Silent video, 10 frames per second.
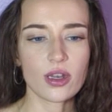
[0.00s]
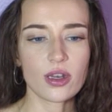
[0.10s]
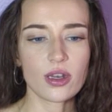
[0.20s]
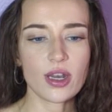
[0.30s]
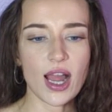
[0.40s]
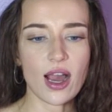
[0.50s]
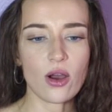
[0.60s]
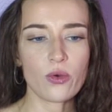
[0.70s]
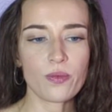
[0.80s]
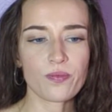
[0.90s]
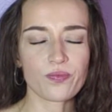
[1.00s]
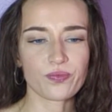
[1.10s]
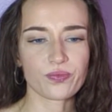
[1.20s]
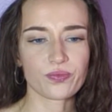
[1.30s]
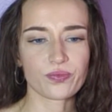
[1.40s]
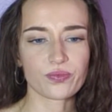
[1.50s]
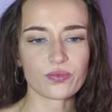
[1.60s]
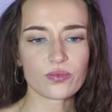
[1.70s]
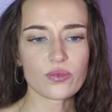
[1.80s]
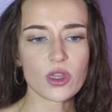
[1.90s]
Now
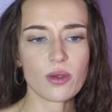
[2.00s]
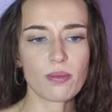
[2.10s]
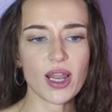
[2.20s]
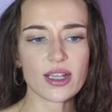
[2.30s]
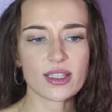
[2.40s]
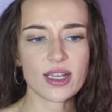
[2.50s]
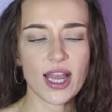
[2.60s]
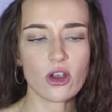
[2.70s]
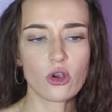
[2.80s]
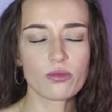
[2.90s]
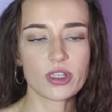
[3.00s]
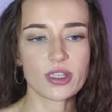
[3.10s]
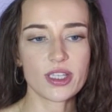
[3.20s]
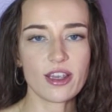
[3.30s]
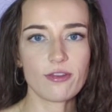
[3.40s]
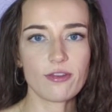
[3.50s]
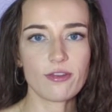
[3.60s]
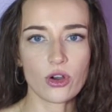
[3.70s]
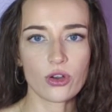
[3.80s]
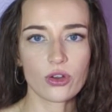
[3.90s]
black's knight comes to
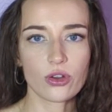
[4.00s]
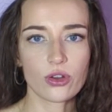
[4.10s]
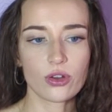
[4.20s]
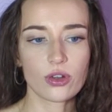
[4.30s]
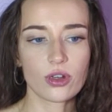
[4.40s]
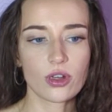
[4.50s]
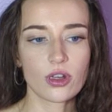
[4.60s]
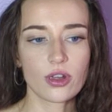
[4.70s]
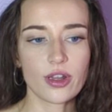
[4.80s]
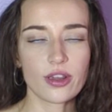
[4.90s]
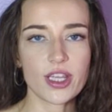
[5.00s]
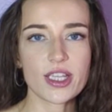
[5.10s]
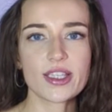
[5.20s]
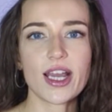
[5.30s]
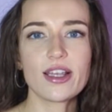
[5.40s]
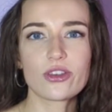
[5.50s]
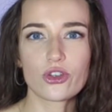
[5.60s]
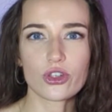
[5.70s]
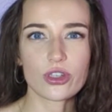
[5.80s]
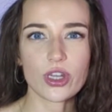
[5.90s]
c4. These knights are
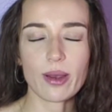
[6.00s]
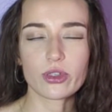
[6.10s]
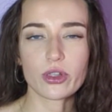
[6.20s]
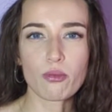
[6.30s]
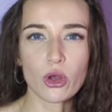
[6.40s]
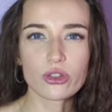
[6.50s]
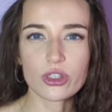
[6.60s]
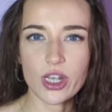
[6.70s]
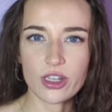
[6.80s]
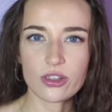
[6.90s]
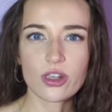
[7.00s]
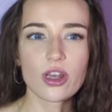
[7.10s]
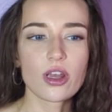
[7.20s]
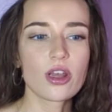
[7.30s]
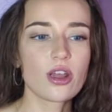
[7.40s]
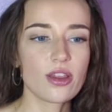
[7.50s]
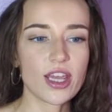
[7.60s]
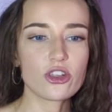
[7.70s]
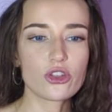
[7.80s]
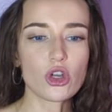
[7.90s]
just absolute monsters. They
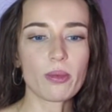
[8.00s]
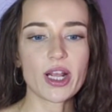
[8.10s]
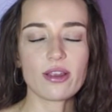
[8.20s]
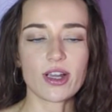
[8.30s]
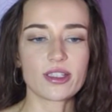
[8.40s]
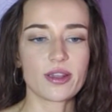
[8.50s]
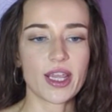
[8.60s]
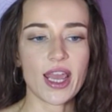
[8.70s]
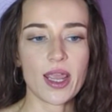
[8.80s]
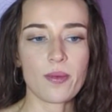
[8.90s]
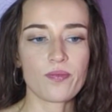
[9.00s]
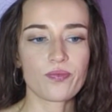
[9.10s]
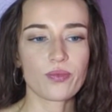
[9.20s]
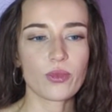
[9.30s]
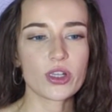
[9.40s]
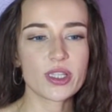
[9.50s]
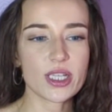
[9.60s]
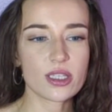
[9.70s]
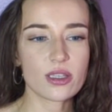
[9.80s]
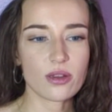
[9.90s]
just dominate the rest of the game. Because
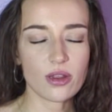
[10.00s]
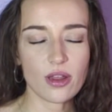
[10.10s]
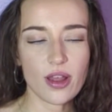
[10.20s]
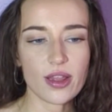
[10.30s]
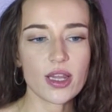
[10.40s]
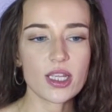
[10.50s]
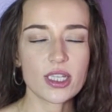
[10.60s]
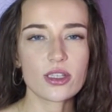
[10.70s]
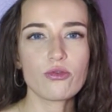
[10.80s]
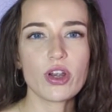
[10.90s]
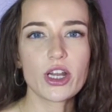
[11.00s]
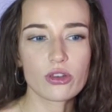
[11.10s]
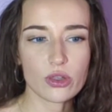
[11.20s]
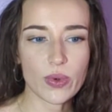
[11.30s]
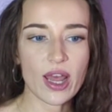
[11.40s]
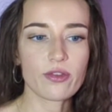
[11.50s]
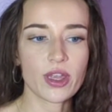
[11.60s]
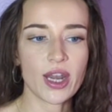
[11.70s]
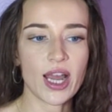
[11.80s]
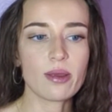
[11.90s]
this is a really good square for the
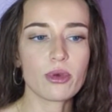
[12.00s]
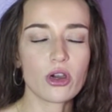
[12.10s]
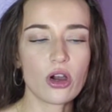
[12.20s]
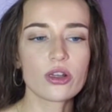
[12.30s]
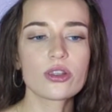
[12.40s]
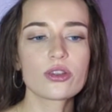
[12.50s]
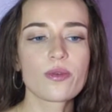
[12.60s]
knight, because